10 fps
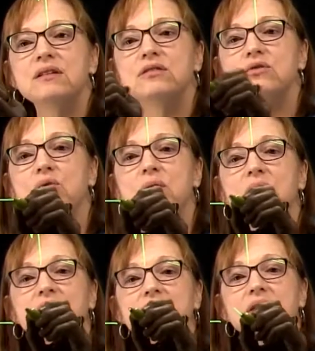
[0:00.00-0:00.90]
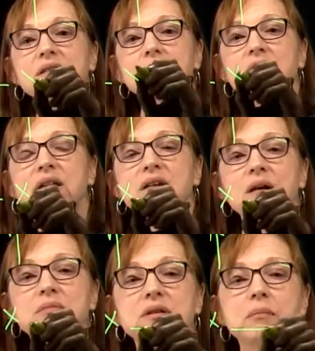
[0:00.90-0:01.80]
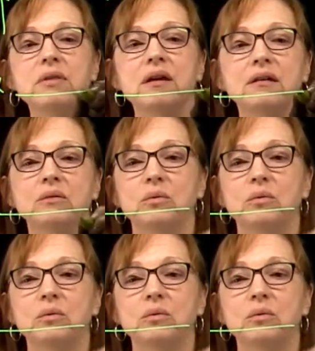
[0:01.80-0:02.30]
is normally something times something.